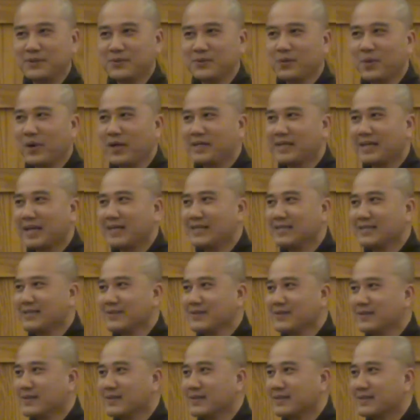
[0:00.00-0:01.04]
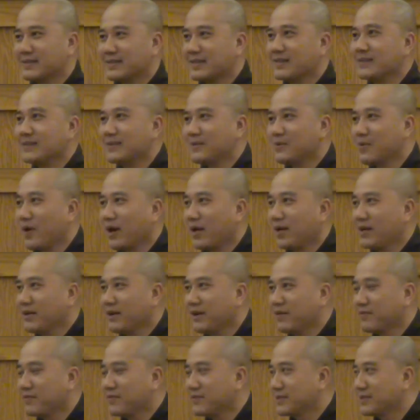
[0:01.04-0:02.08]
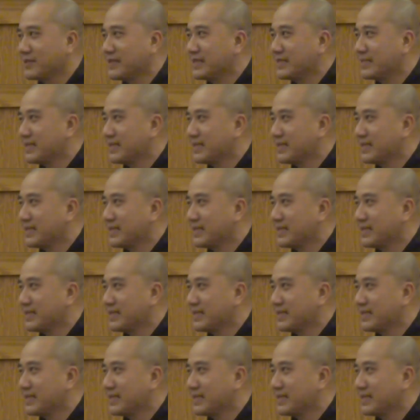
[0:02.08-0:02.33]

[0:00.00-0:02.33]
you wait until the 31 of